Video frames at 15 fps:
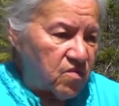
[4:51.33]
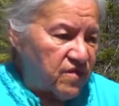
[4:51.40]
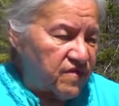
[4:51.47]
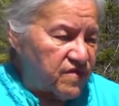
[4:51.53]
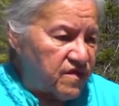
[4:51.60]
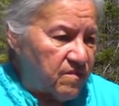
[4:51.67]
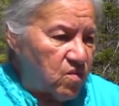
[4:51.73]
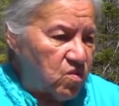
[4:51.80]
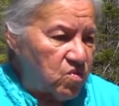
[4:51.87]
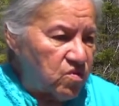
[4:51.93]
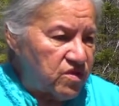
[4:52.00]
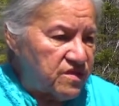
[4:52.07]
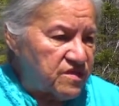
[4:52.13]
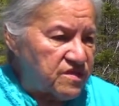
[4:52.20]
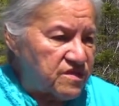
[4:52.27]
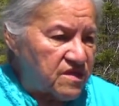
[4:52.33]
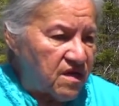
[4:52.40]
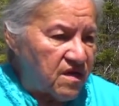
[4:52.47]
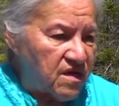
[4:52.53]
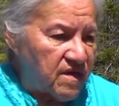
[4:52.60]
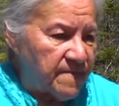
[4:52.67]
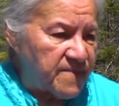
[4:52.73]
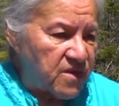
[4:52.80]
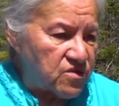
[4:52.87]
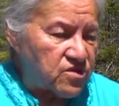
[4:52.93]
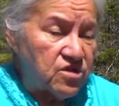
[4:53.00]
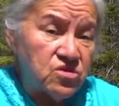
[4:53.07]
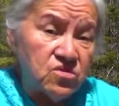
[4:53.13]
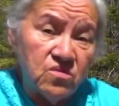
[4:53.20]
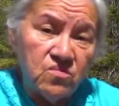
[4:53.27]
If the moon is, there's
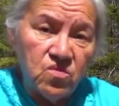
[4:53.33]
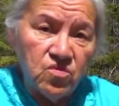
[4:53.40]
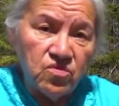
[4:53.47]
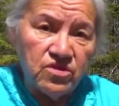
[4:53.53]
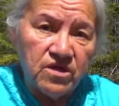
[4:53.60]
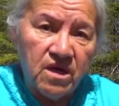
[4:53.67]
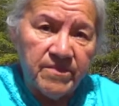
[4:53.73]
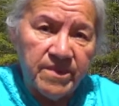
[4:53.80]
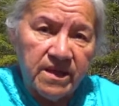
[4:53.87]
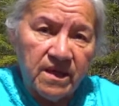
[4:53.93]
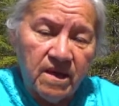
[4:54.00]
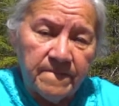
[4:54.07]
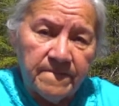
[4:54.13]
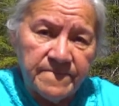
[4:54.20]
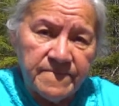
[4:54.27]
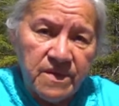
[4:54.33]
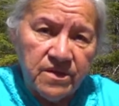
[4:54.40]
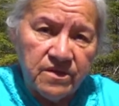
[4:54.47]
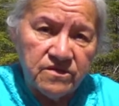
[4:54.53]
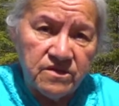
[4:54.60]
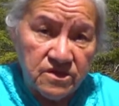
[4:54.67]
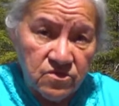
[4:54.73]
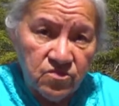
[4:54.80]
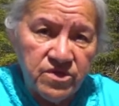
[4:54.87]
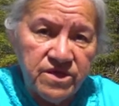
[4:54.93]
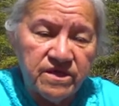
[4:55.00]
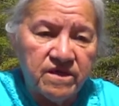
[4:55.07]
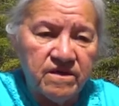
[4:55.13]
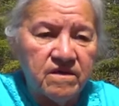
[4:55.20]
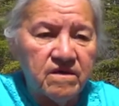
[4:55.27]
a new moon coming up this
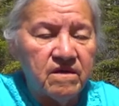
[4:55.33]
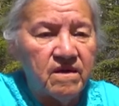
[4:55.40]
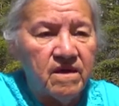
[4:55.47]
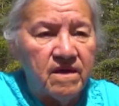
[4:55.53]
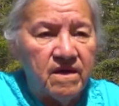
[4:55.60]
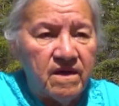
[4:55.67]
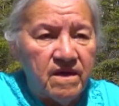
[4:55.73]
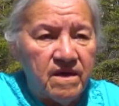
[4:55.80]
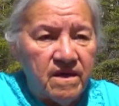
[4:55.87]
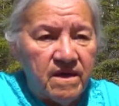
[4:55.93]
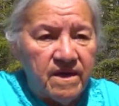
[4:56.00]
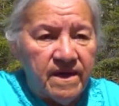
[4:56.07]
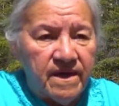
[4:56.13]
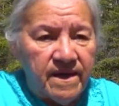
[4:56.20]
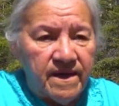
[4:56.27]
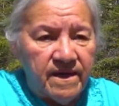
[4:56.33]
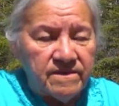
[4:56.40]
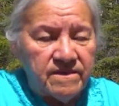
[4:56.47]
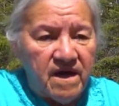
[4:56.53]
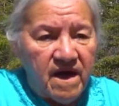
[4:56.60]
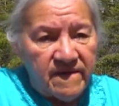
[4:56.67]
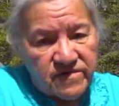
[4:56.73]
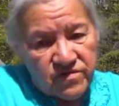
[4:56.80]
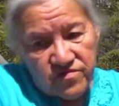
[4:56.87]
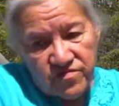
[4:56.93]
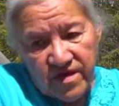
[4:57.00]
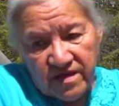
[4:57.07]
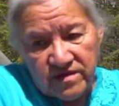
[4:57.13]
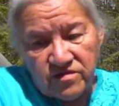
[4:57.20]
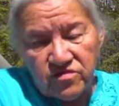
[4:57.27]
week. And after
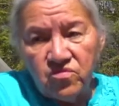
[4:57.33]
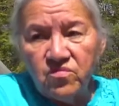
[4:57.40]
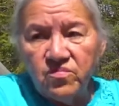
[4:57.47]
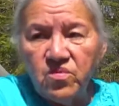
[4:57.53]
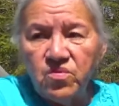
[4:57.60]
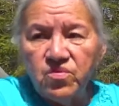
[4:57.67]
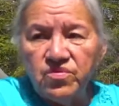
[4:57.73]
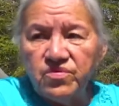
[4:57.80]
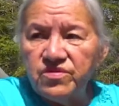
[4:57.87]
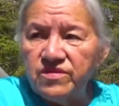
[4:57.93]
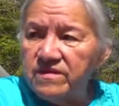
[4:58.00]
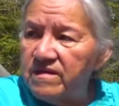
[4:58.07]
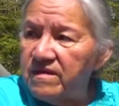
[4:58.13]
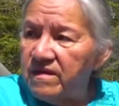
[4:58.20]
that new moon,